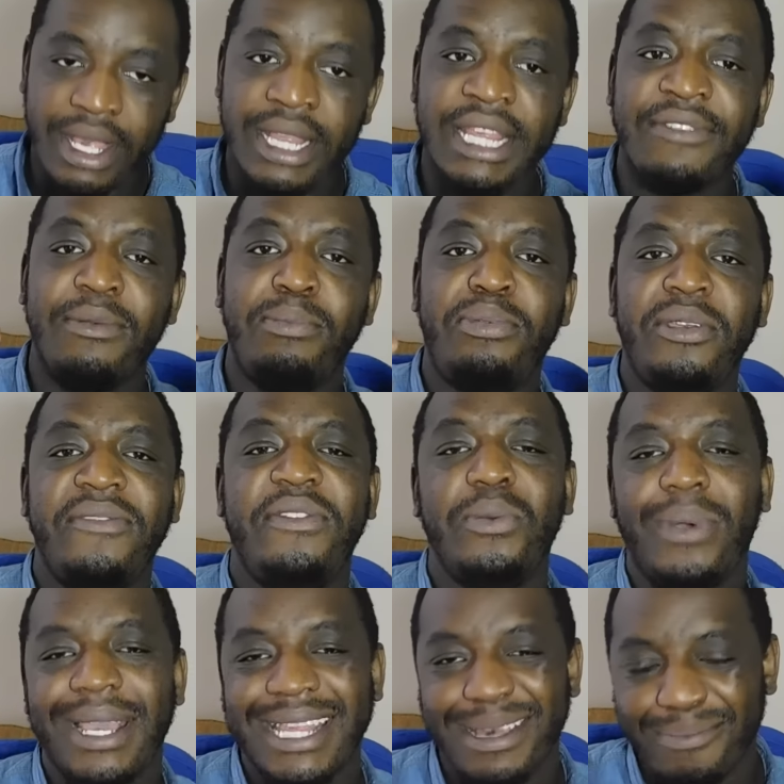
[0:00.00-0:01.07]
They've improved the
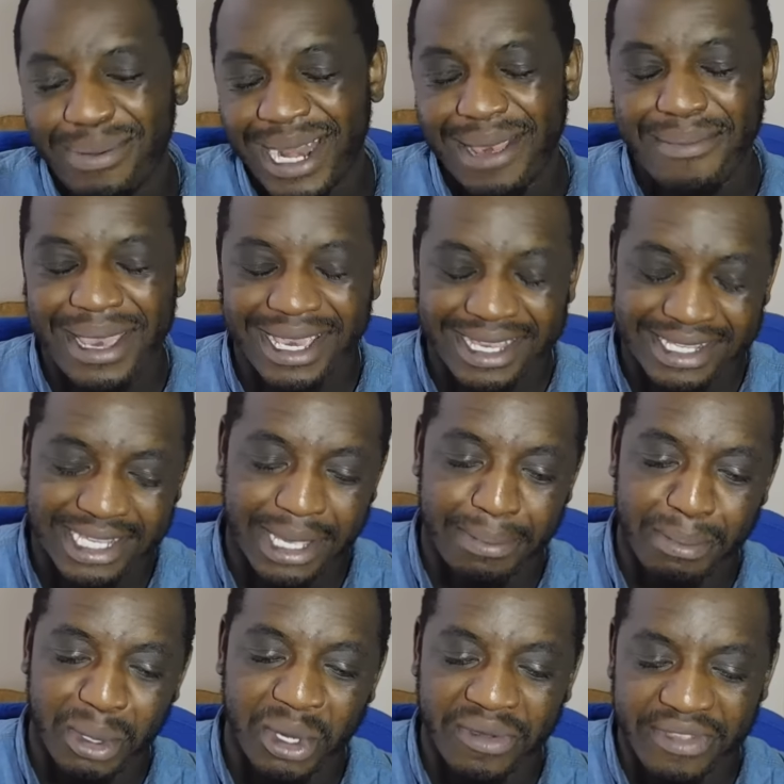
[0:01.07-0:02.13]
way that playmakers can
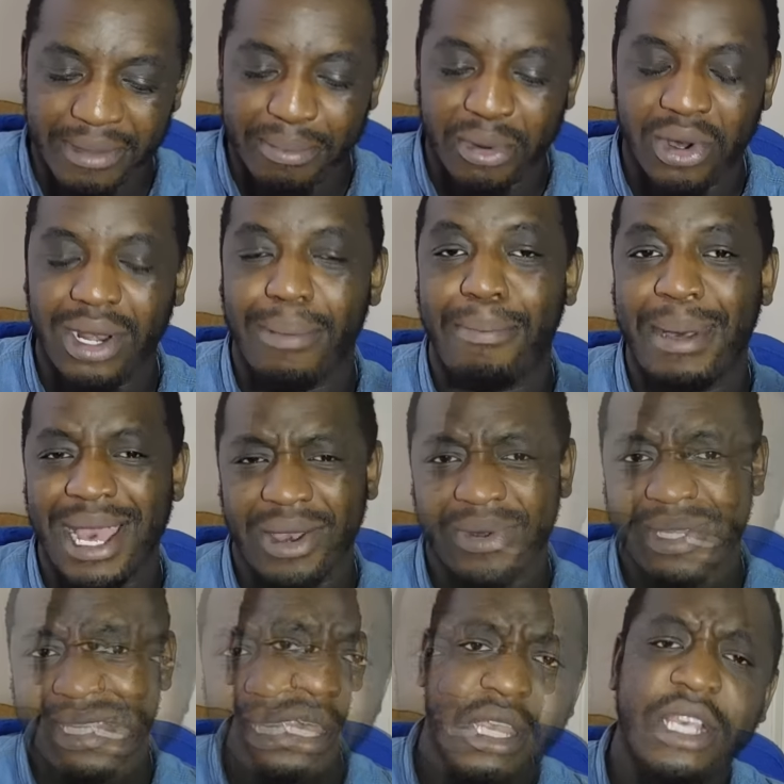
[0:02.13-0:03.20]
move the ball
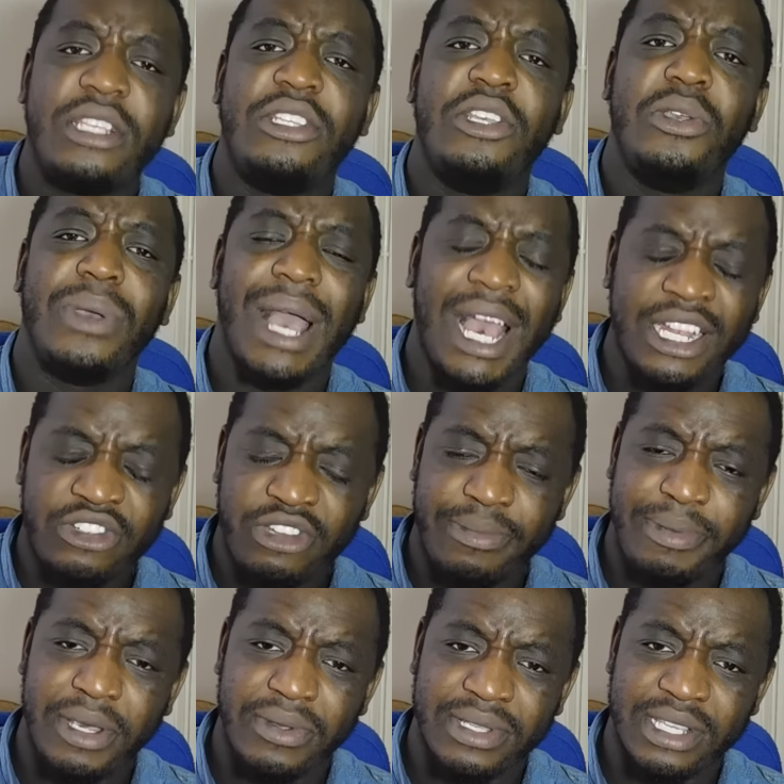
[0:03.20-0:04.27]
about. There's new
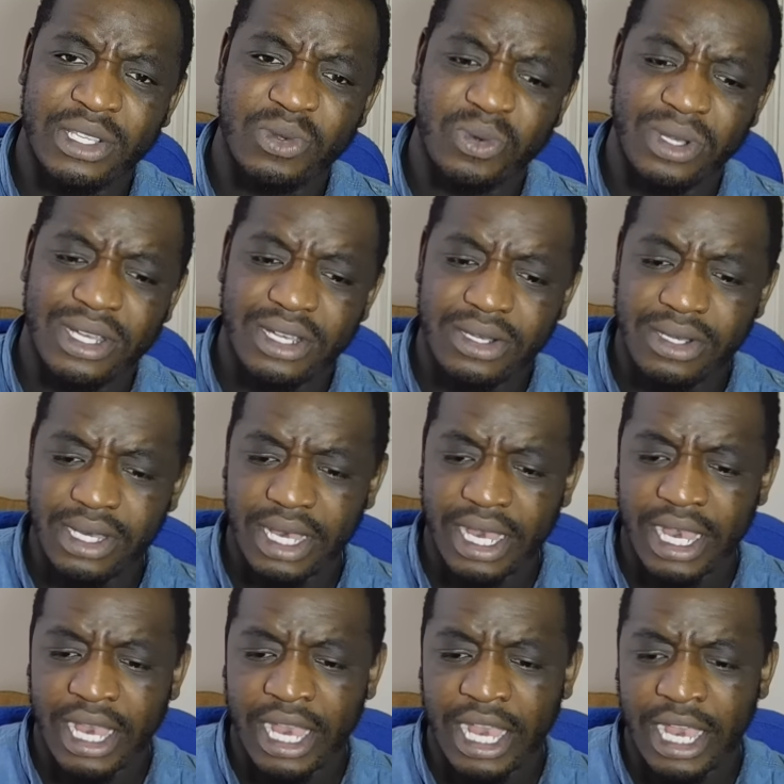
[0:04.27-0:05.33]
attributes as well,
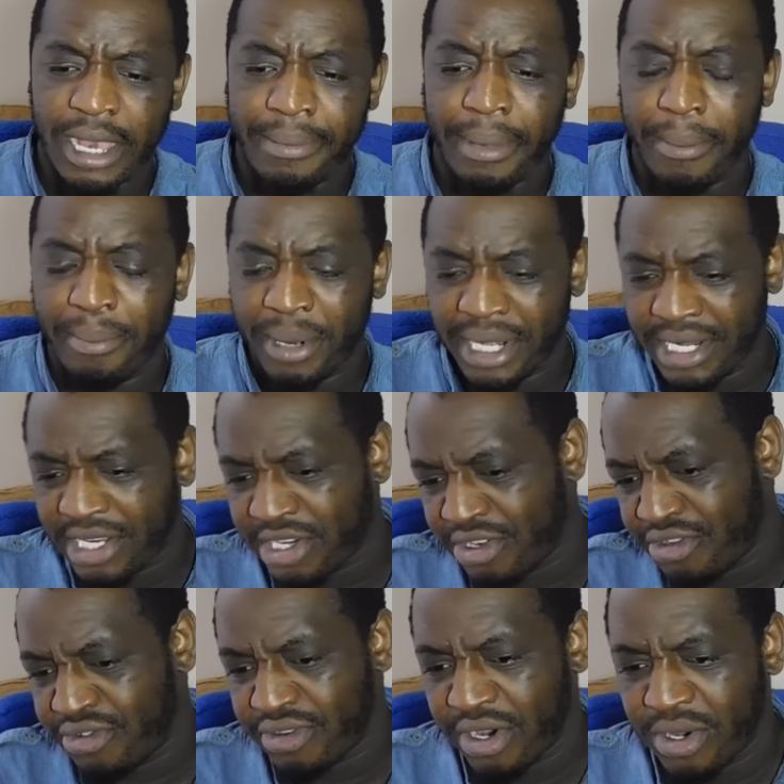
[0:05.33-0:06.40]
body
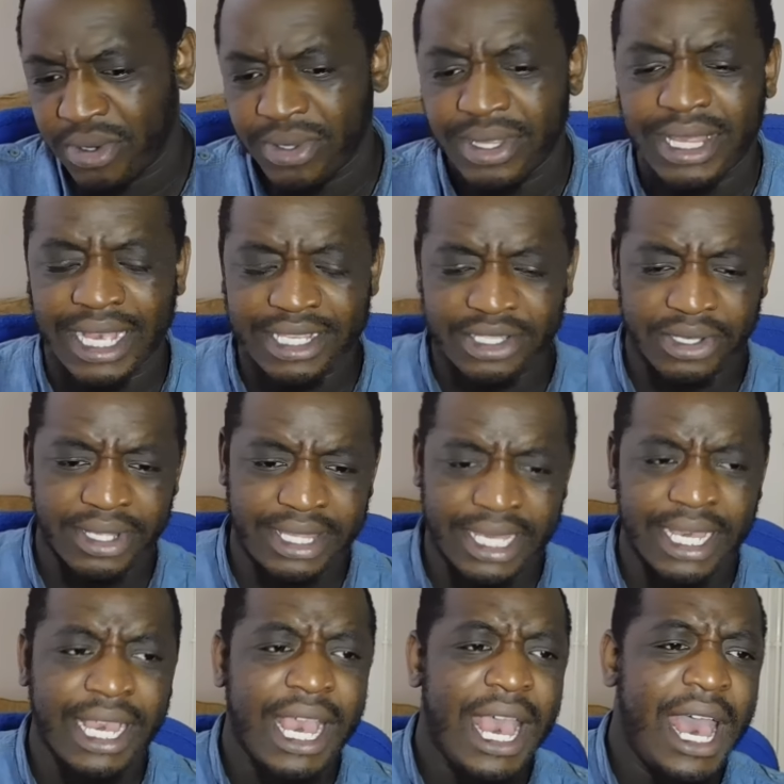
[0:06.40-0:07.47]
control, that sort of
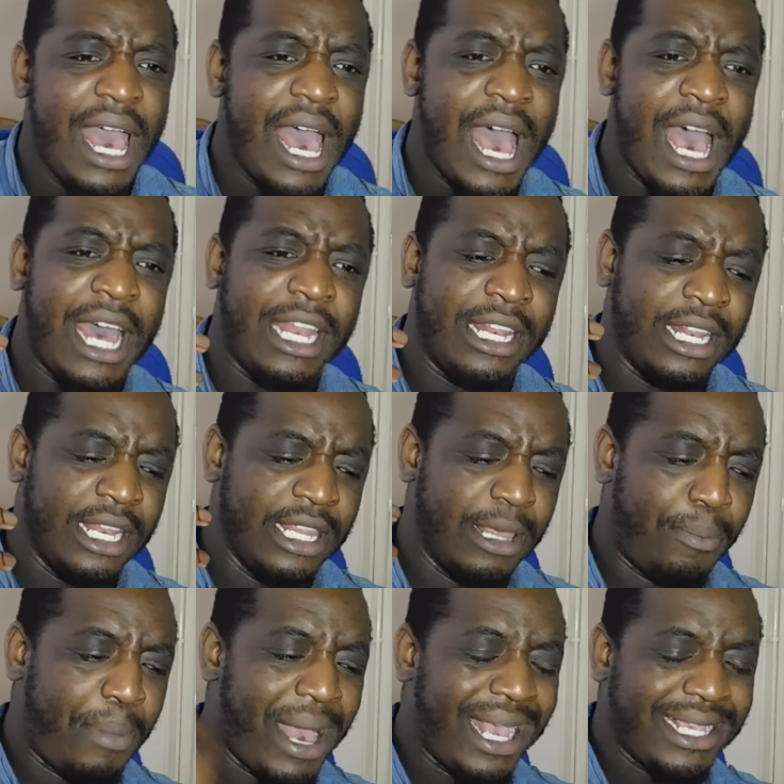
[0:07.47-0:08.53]
thing. And the
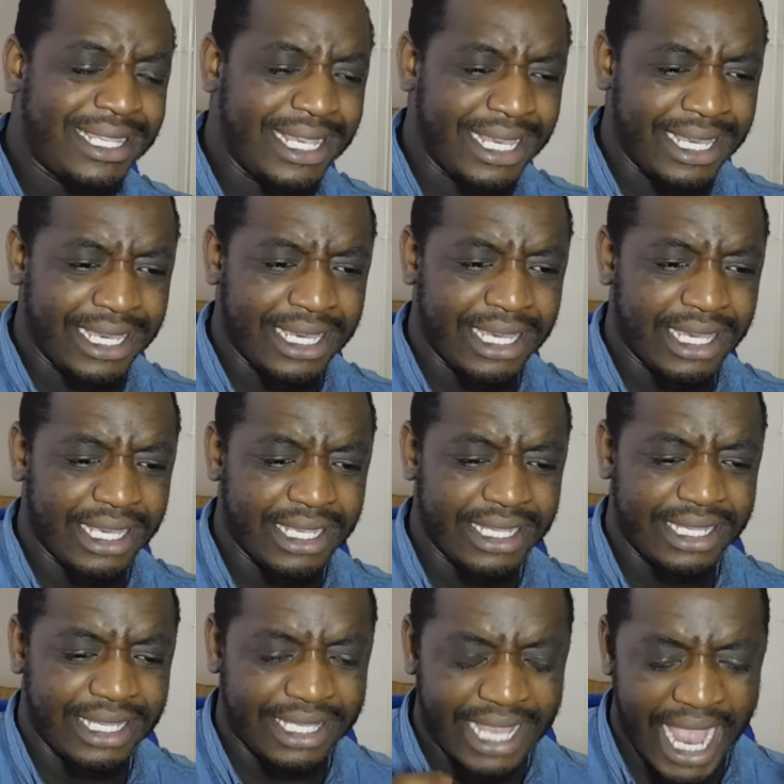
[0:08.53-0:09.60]
passing
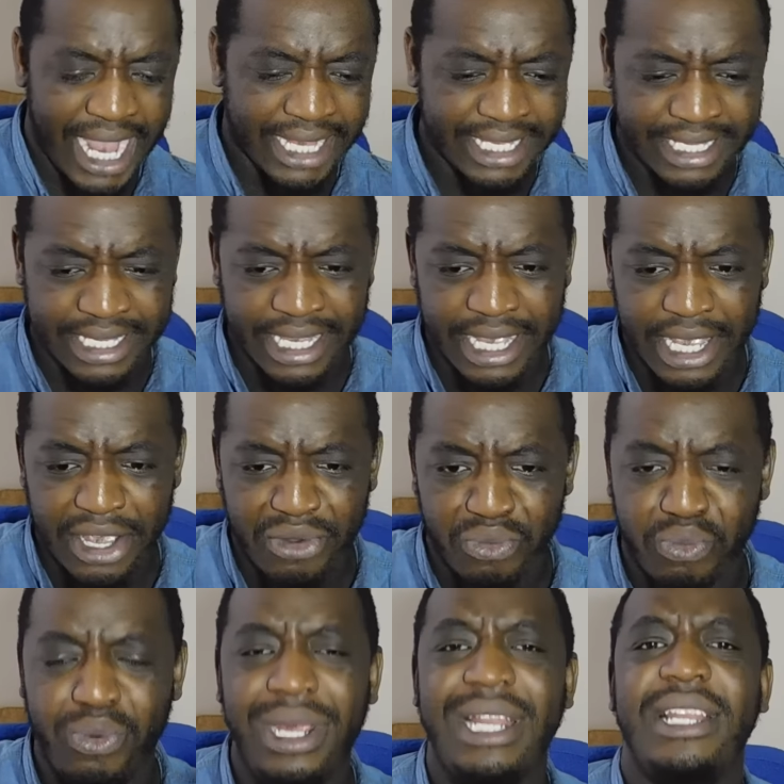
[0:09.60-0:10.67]
stats
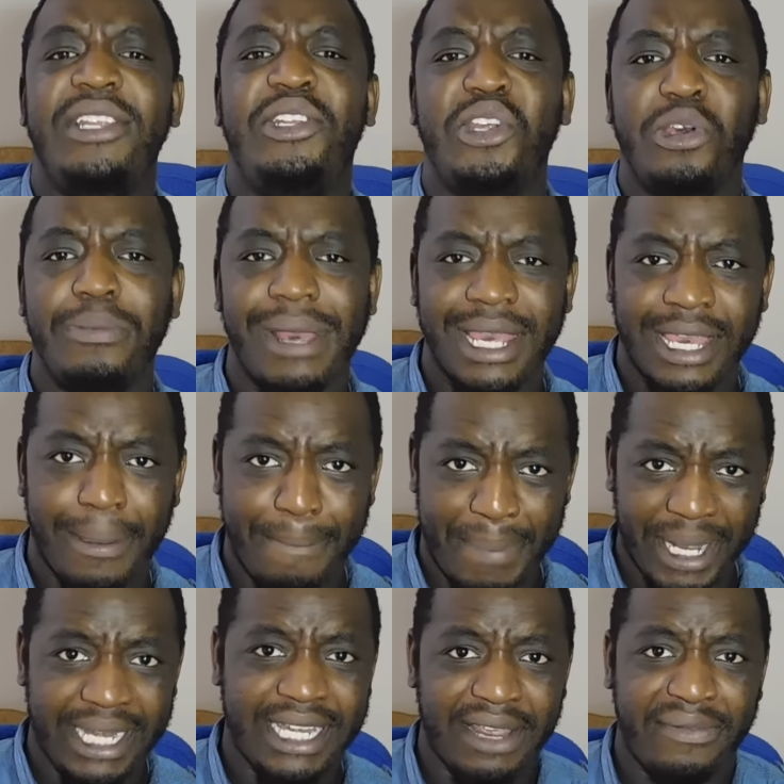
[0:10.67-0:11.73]
really do make a
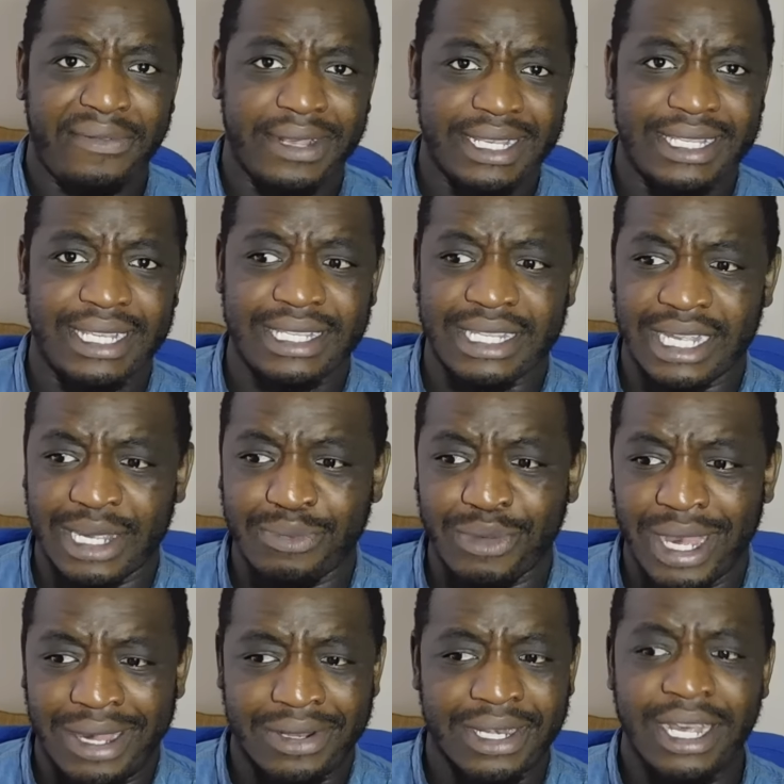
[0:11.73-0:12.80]
big difference this time
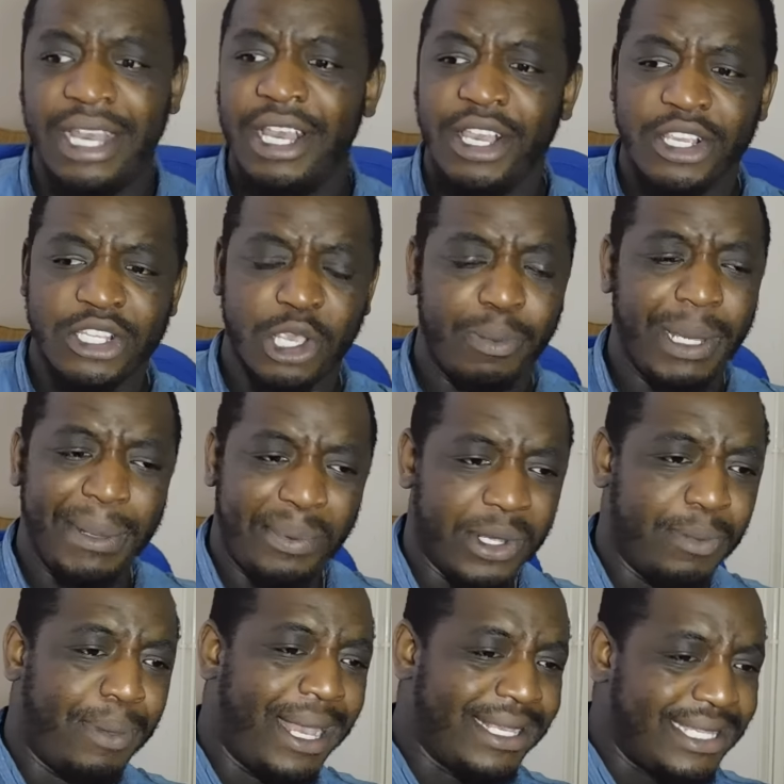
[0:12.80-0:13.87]
around. So people
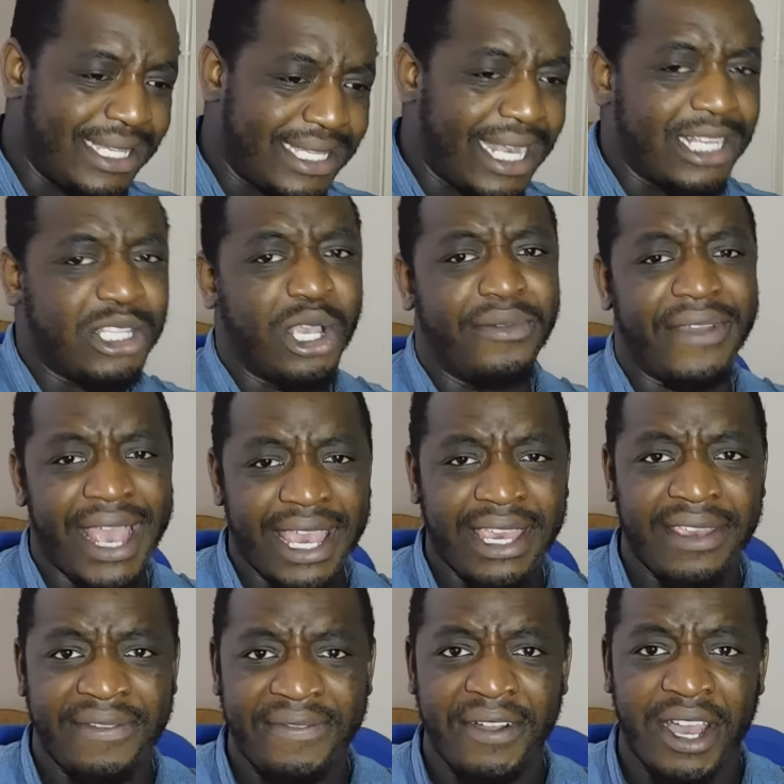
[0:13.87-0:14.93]
with passing stats over
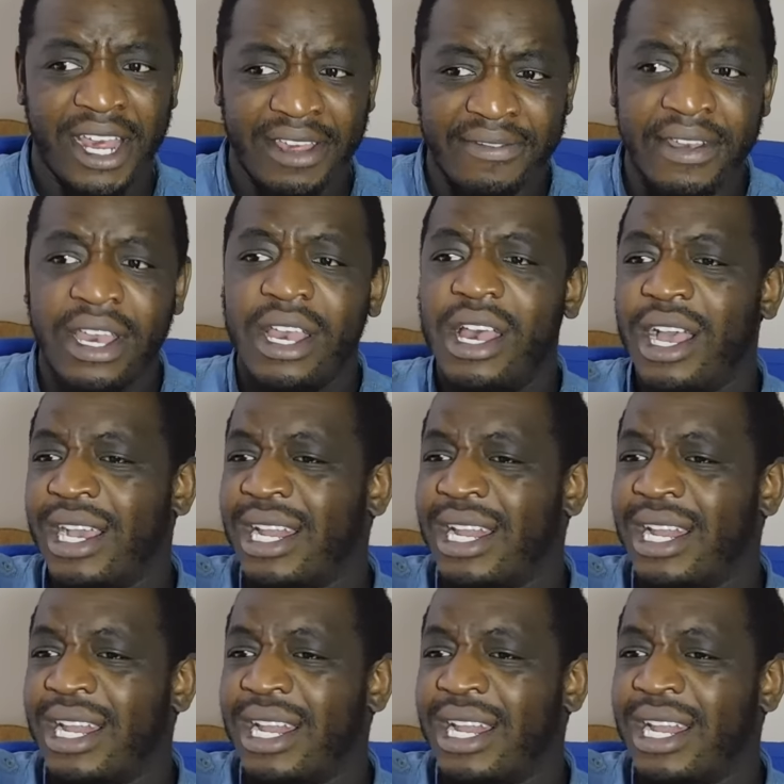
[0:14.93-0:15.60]
85 are